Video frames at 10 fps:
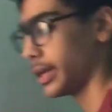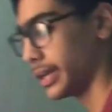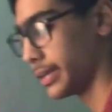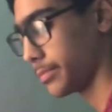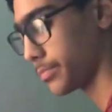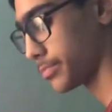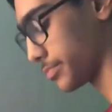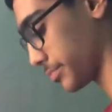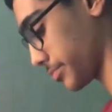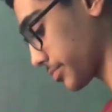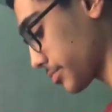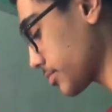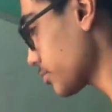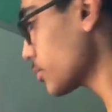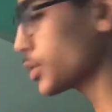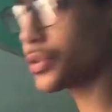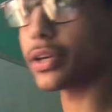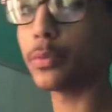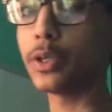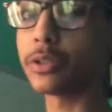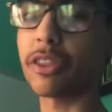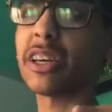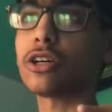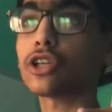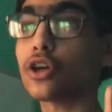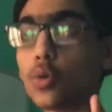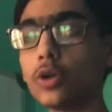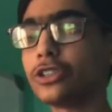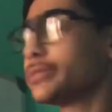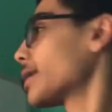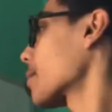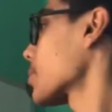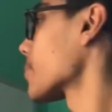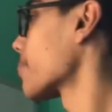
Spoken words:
I think we use a thing called a quotient map.